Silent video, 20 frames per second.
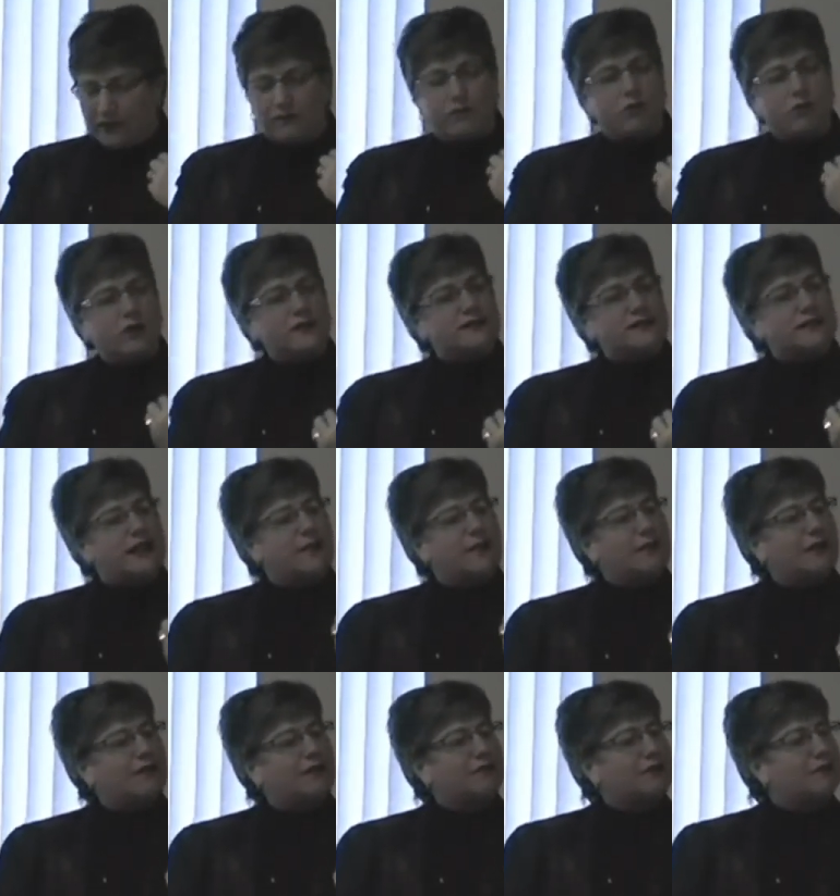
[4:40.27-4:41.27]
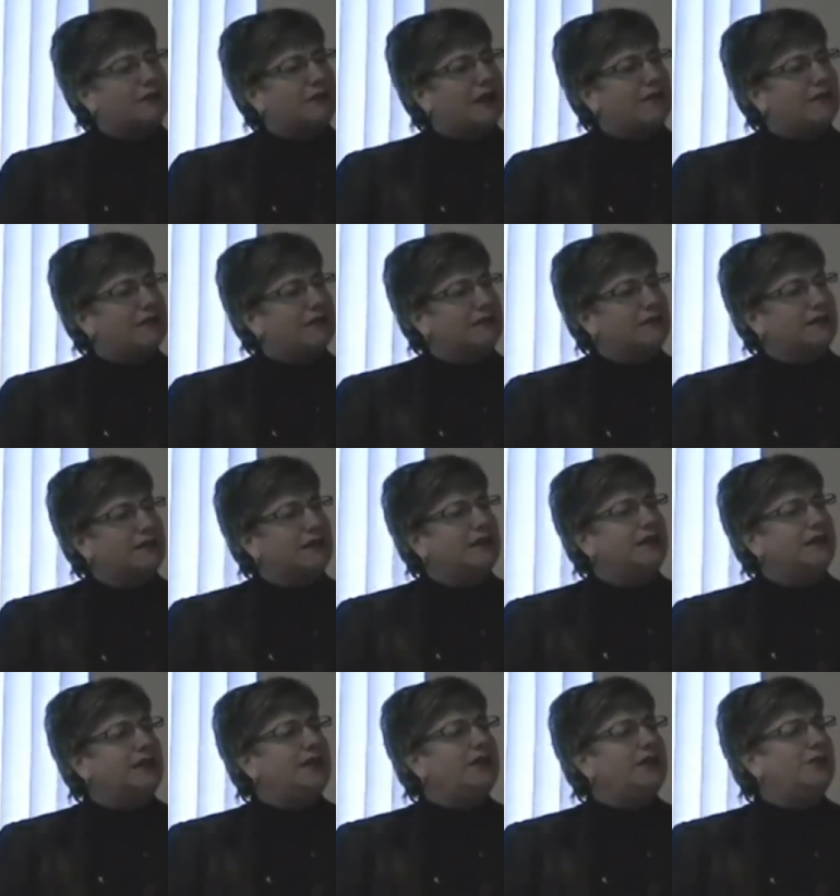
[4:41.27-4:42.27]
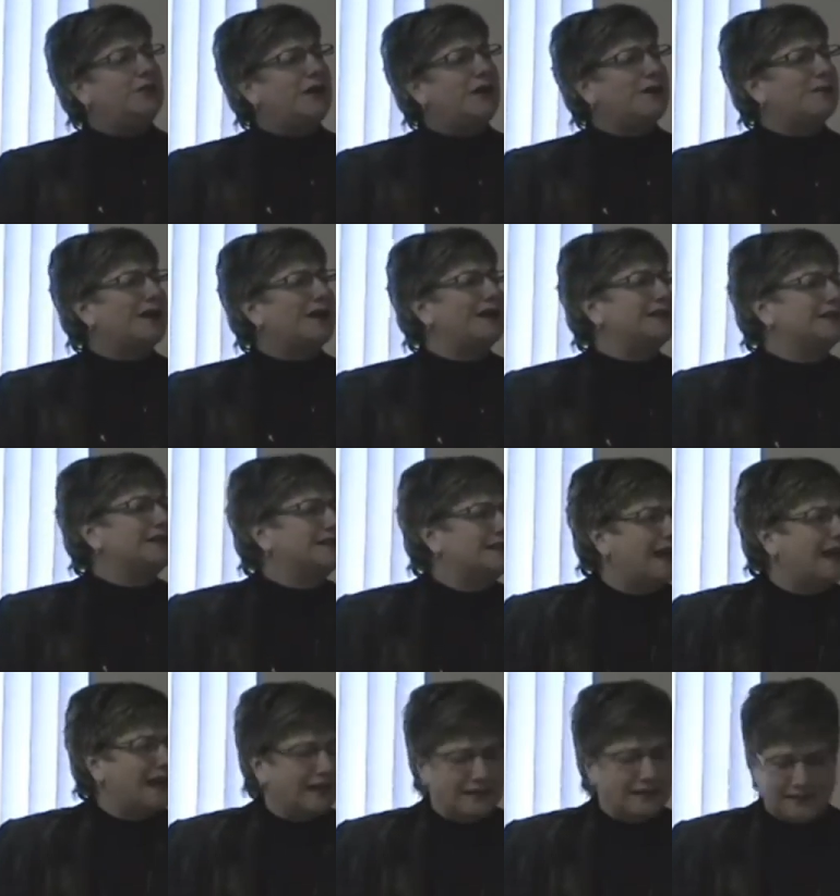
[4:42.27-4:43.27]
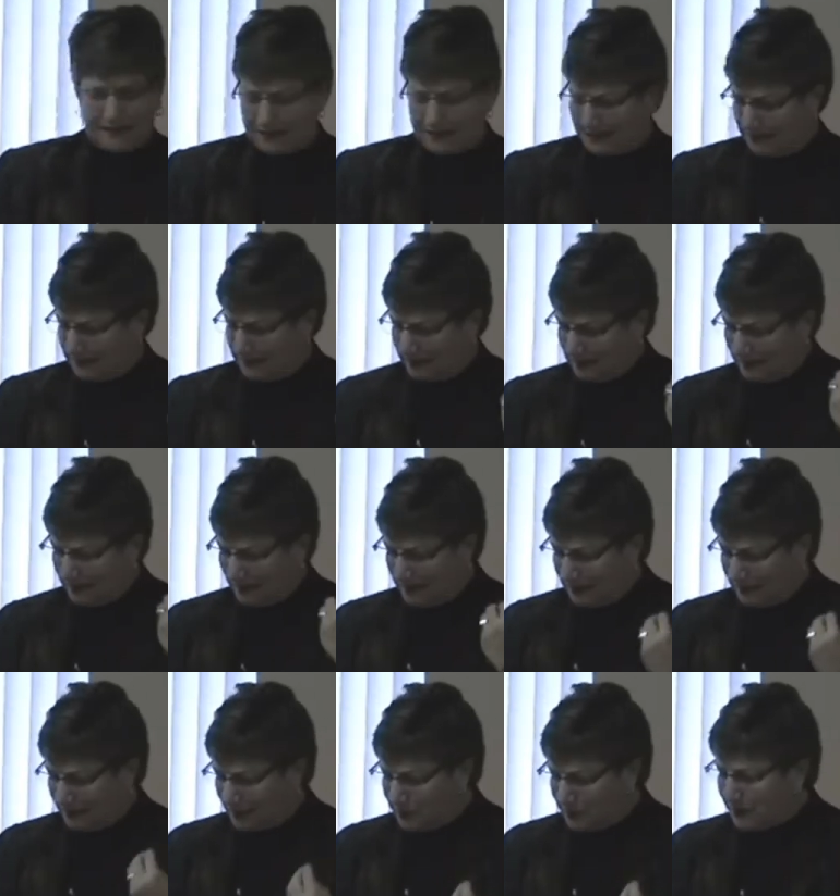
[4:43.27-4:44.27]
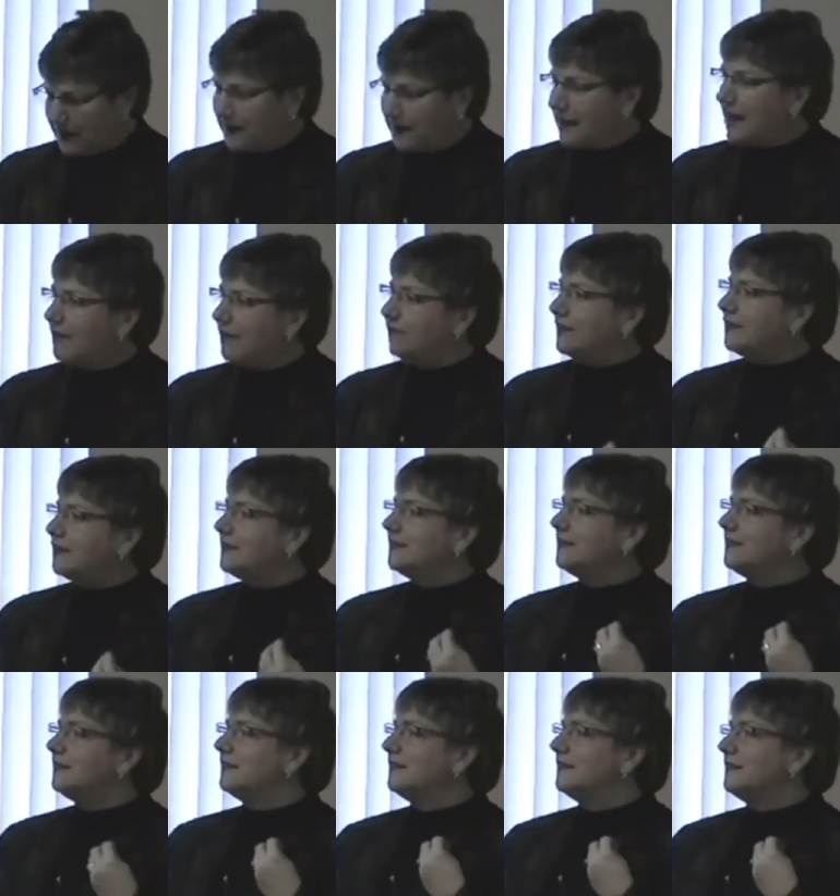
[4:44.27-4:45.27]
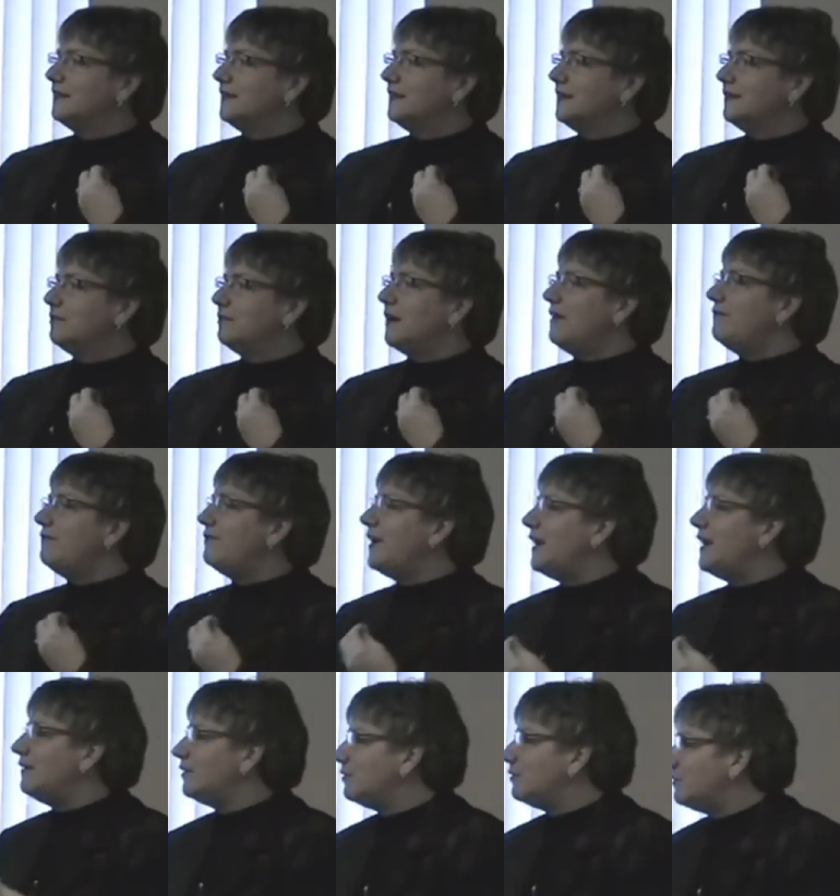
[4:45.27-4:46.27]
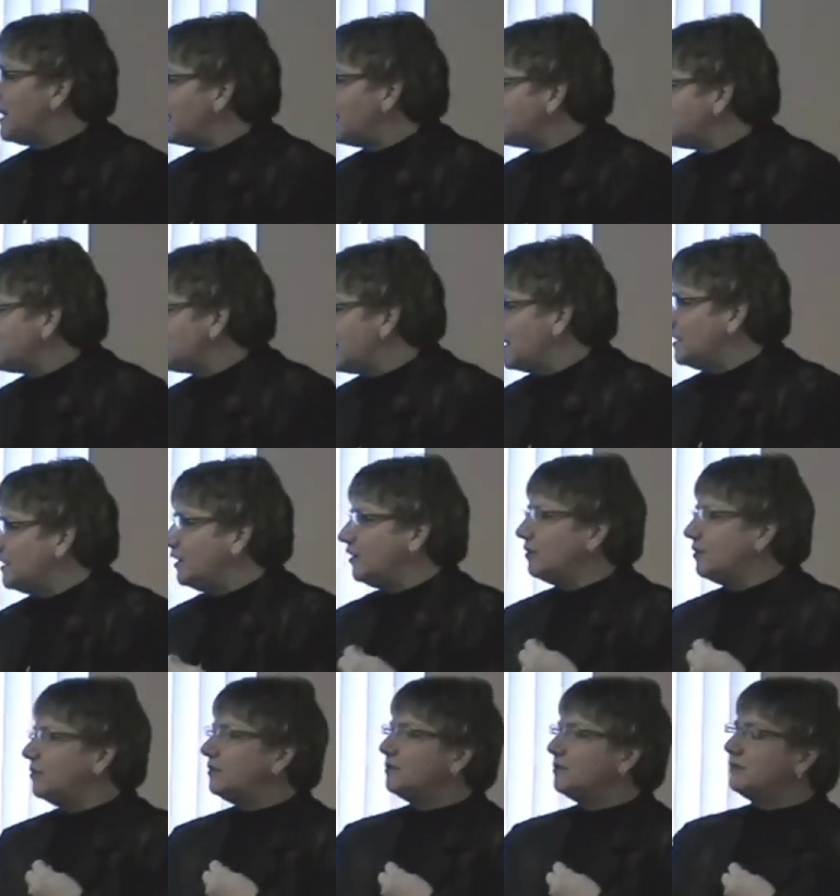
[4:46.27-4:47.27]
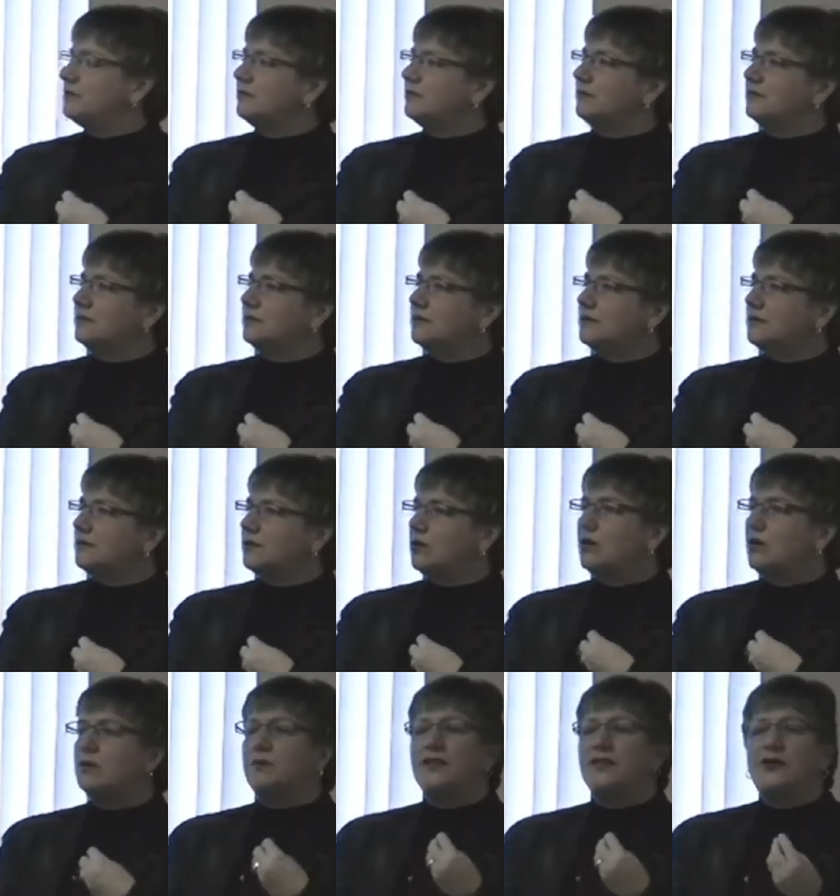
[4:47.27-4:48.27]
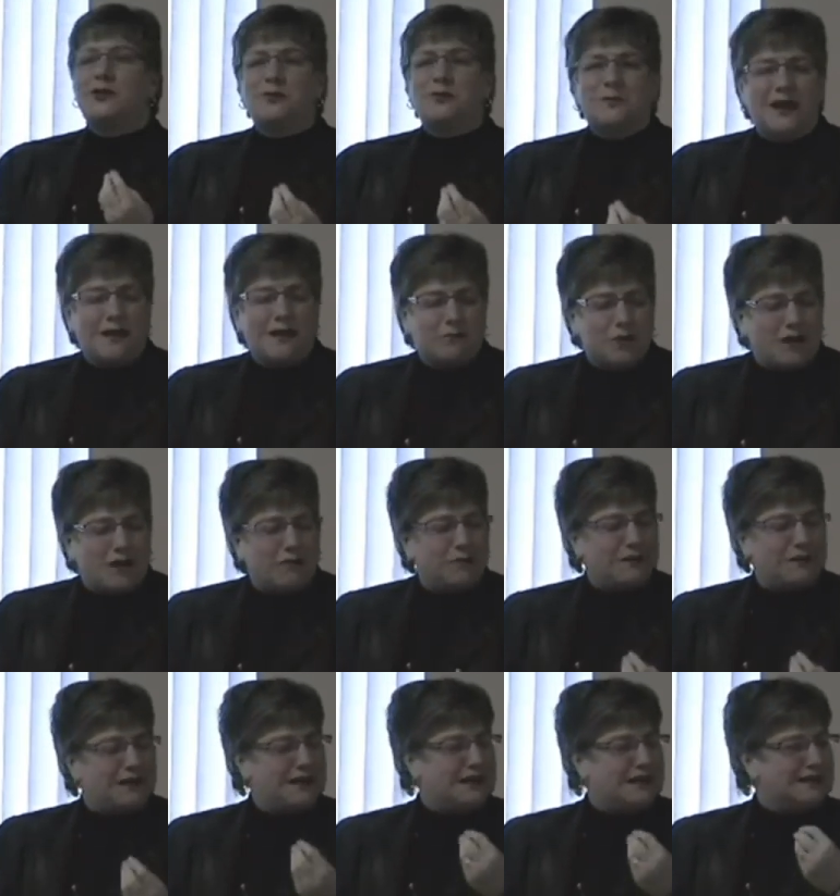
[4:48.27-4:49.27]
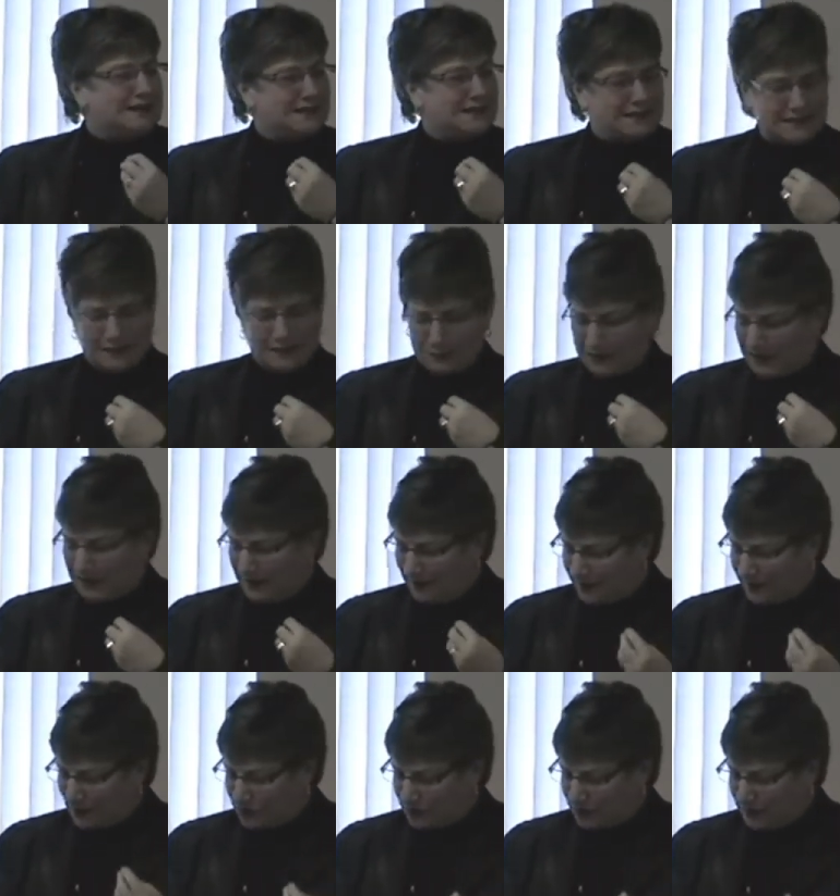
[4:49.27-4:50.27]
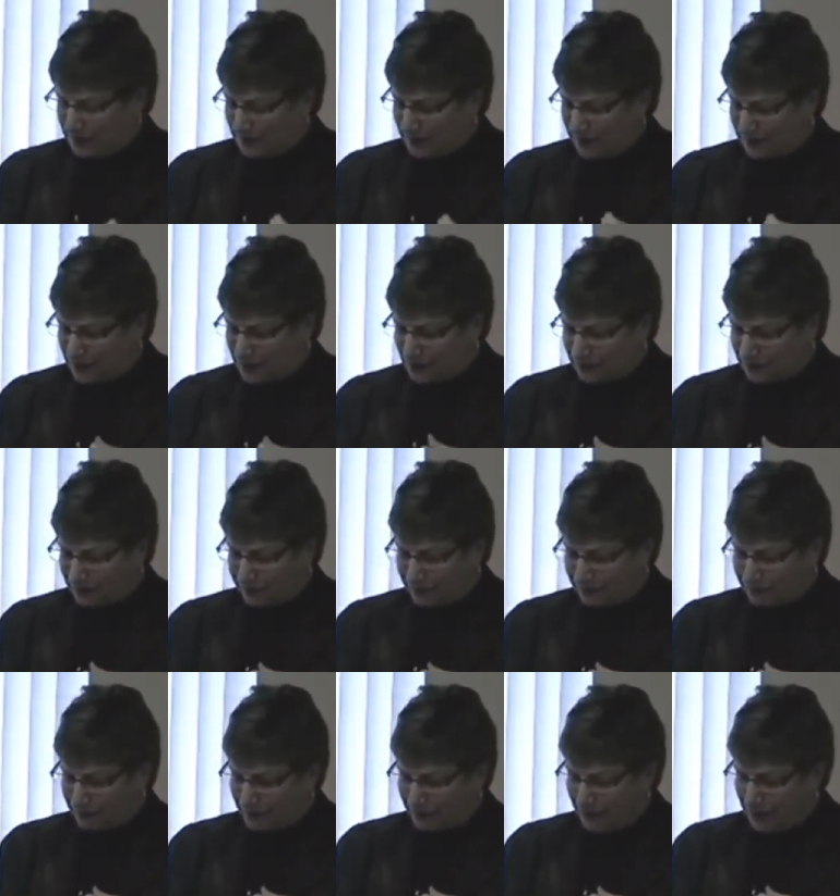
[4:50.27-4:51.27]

And the voice came out from heaven, You are my son, the beloved, my favor rests on you, or with whom I am well pleased, depending on the translation.